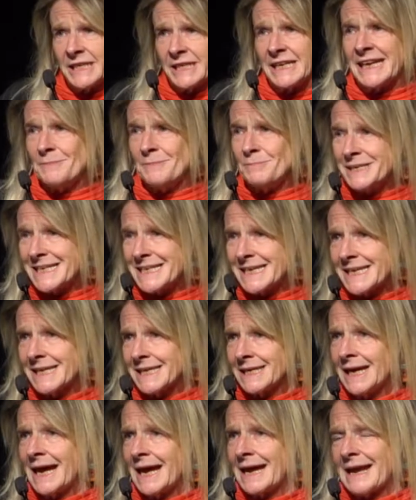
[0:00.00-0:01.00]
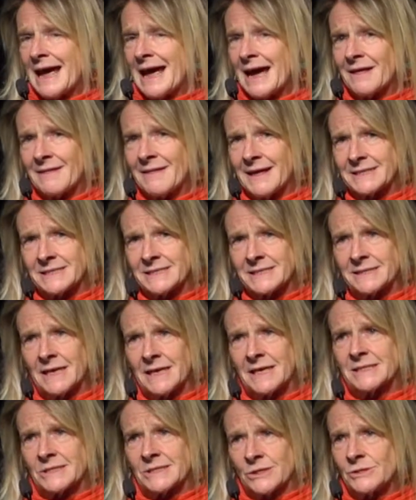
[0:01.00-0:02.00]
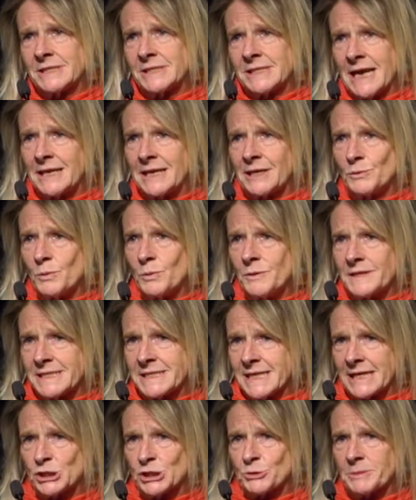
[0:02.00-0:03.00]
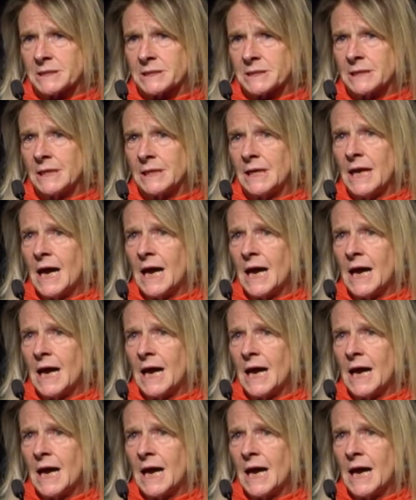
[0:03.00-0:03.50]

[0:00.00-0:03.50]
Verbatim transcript: gene in particular, and how that's associated with attachment.